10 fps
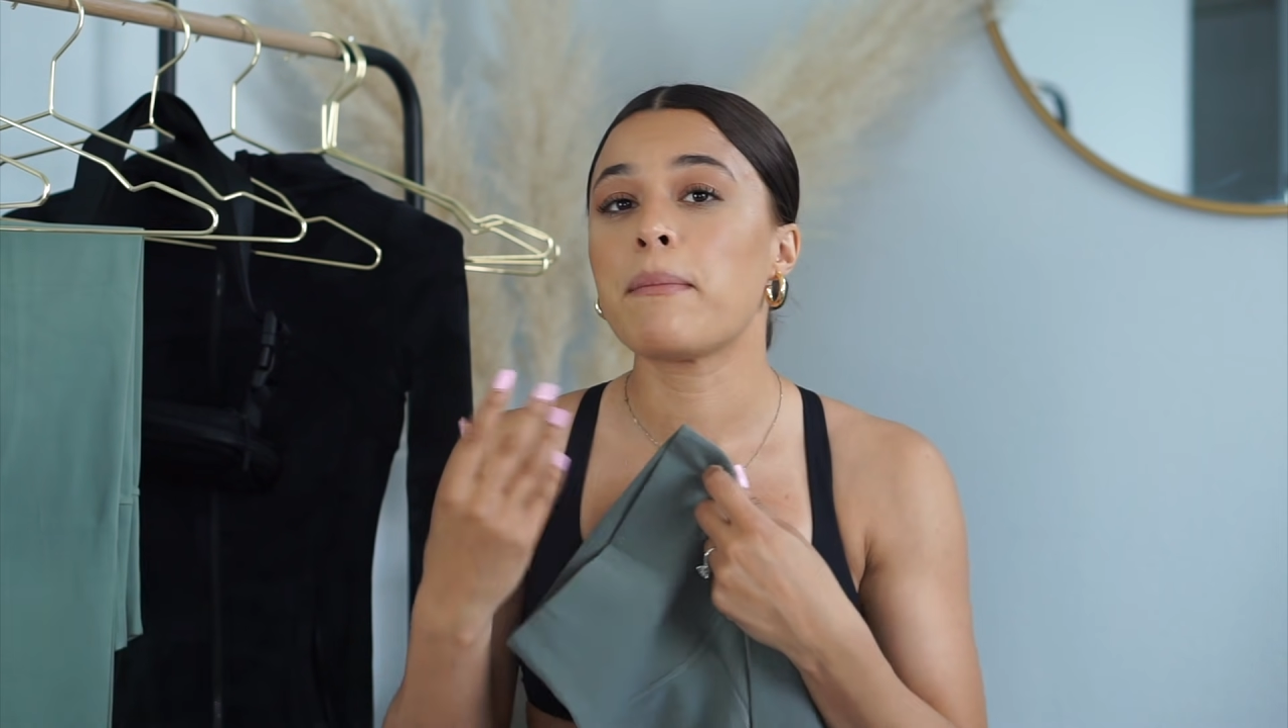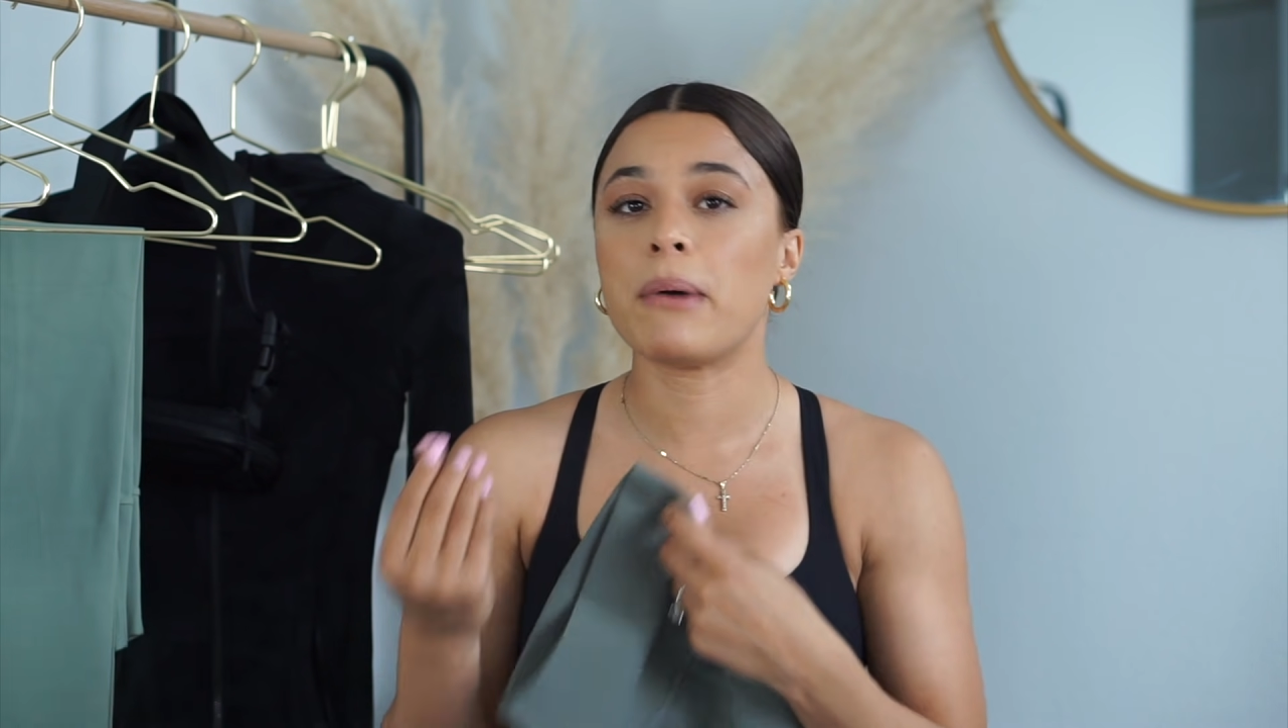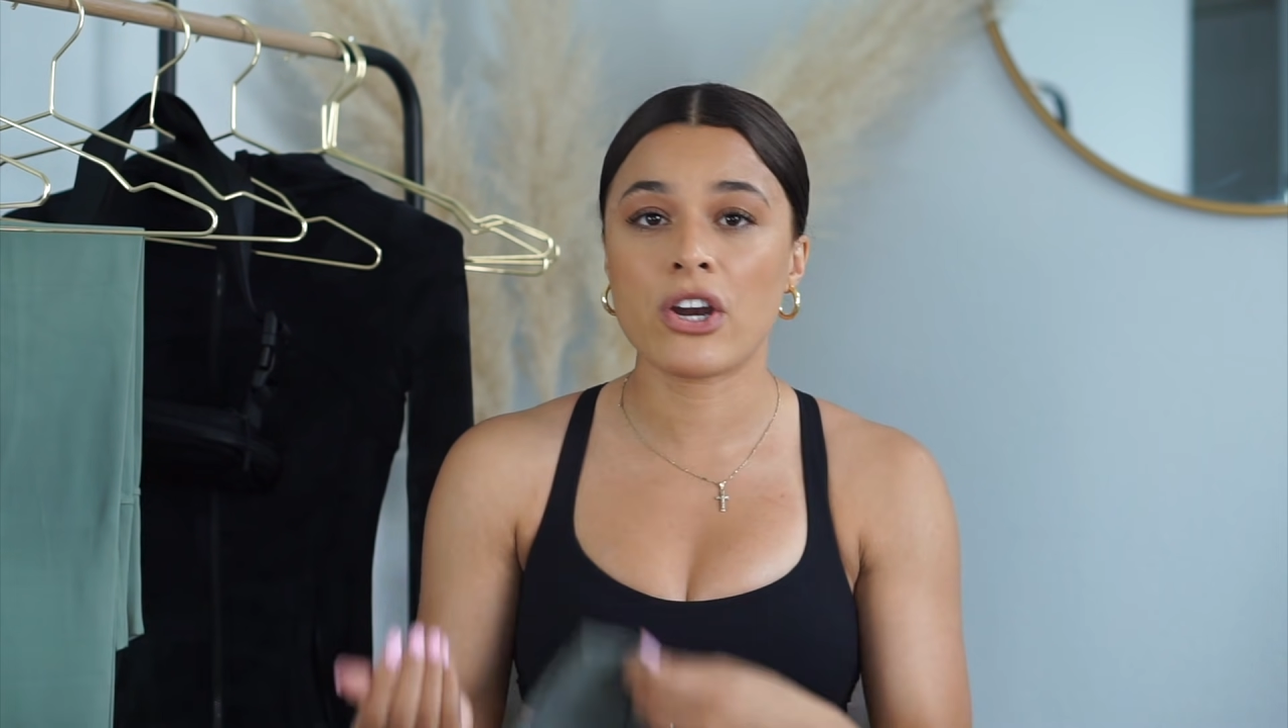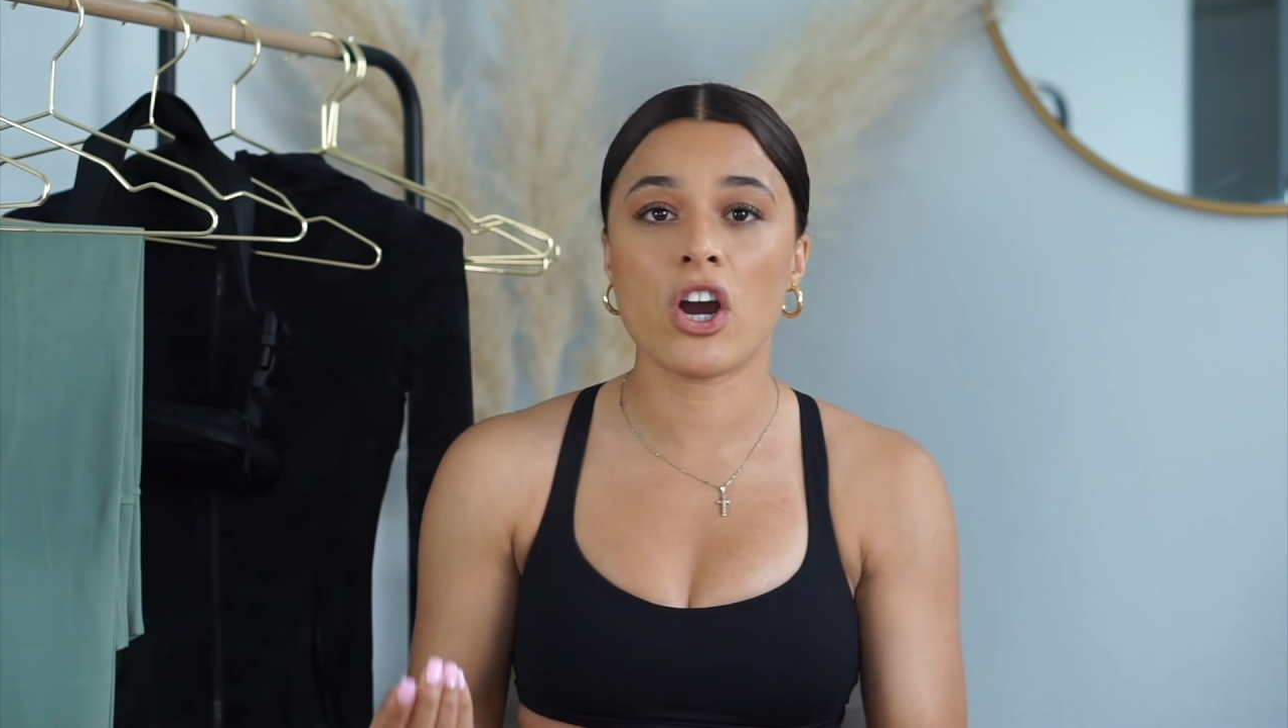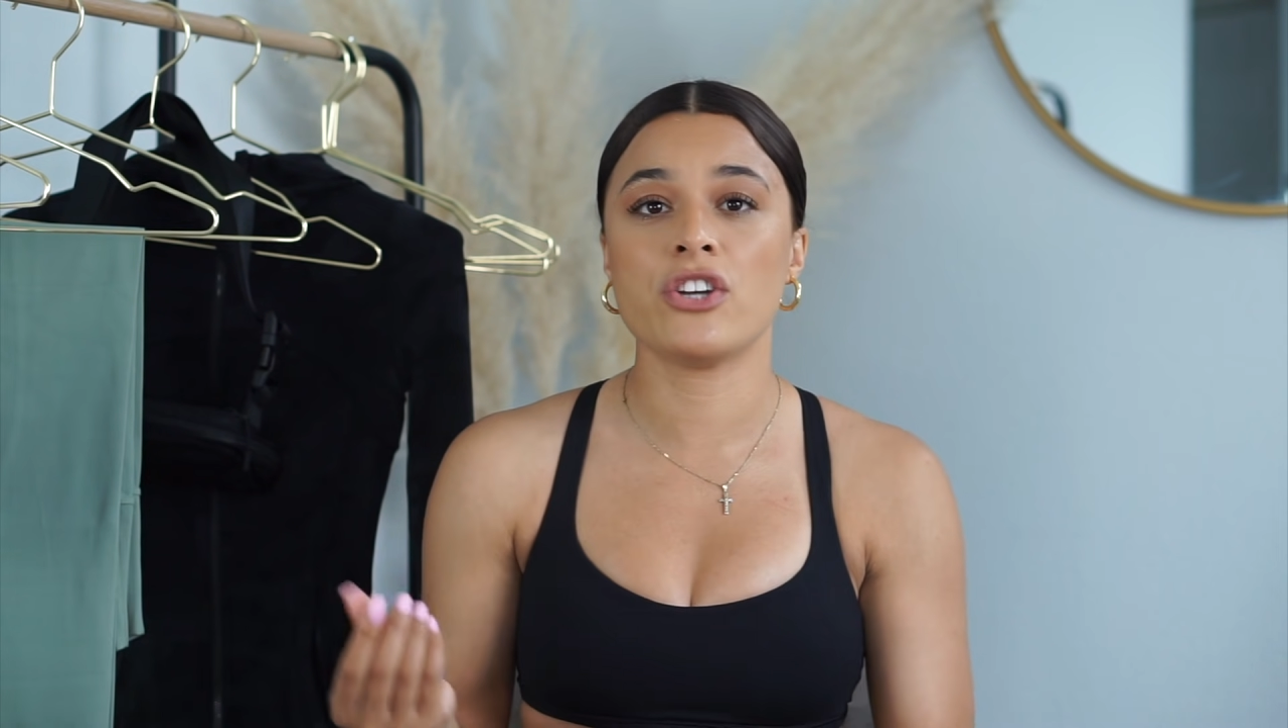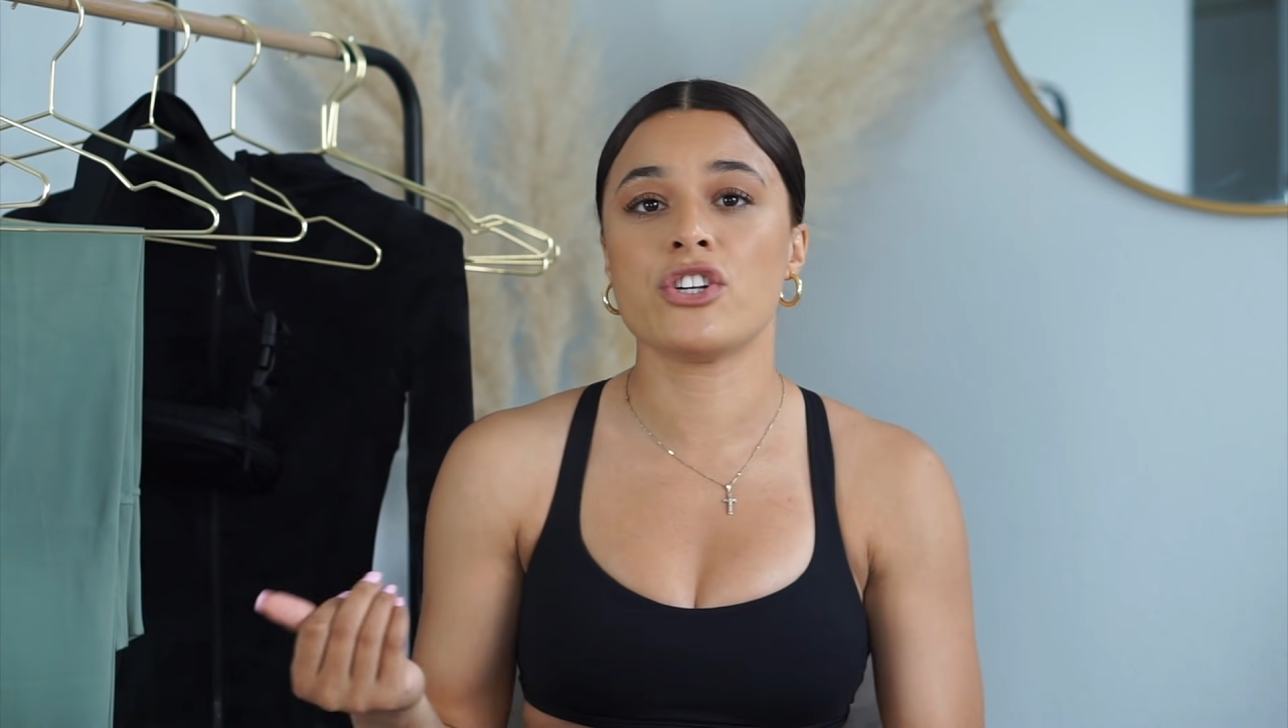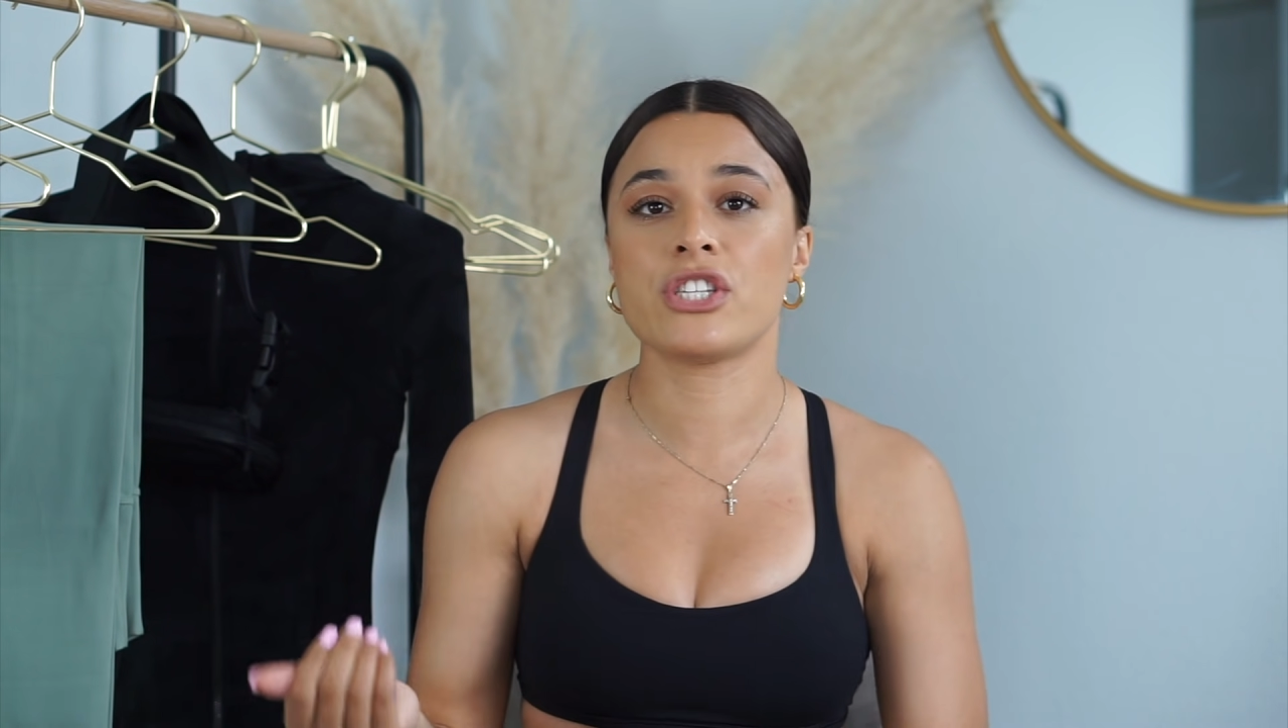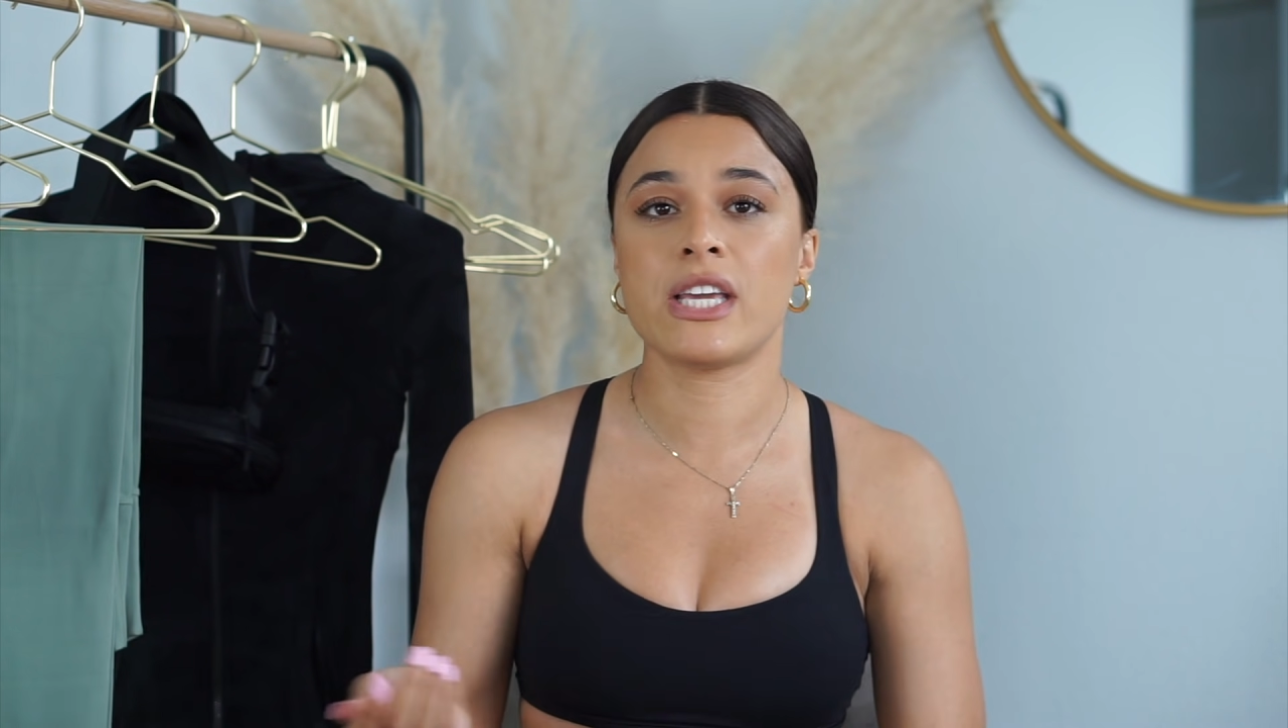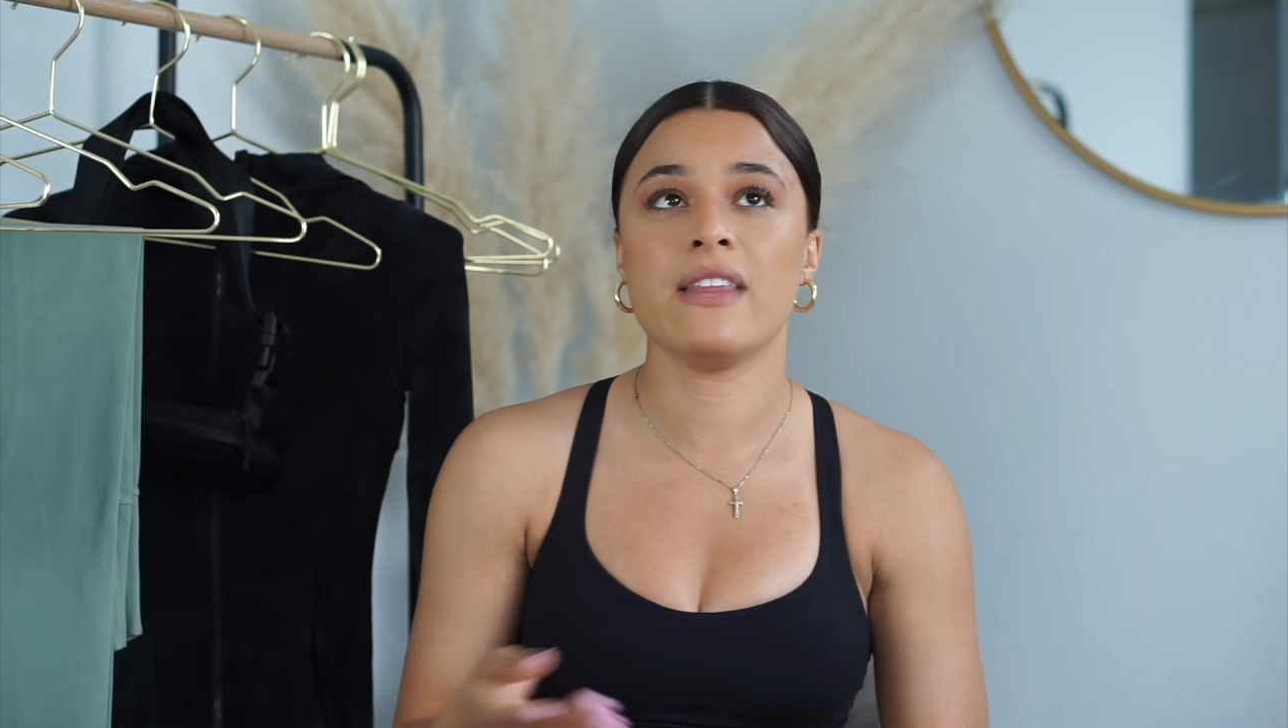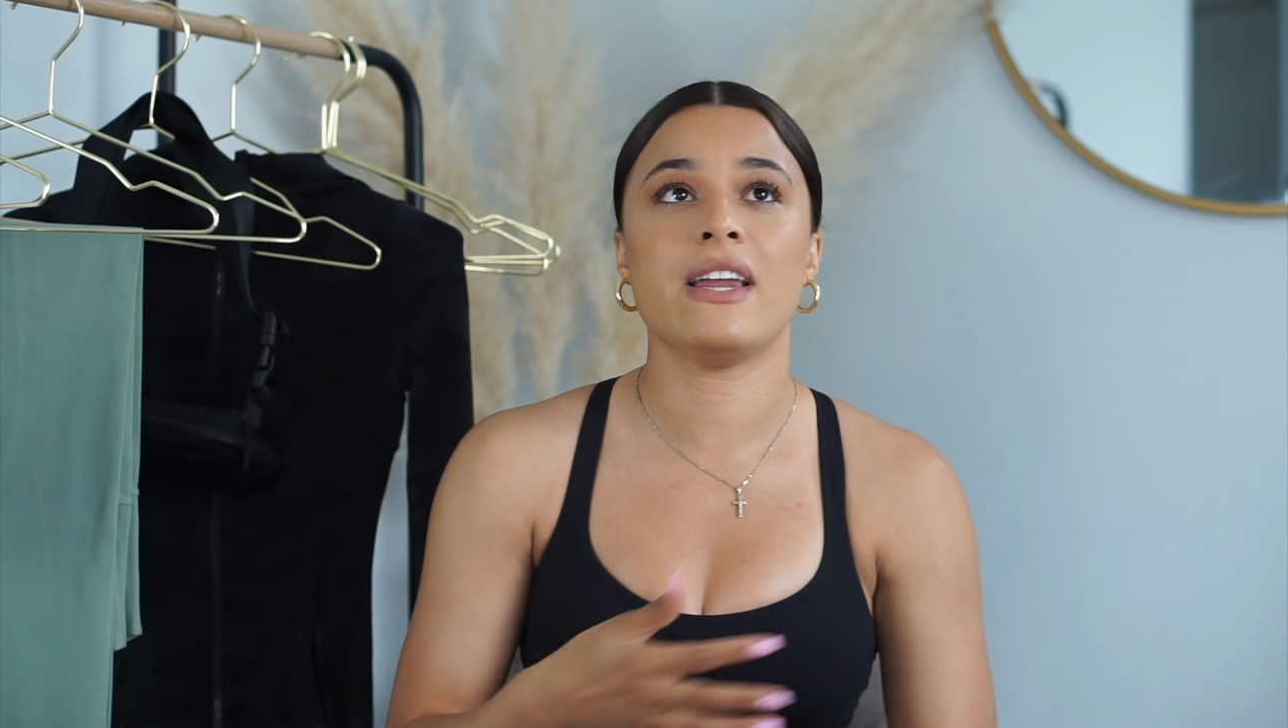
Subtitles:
butter on your skin.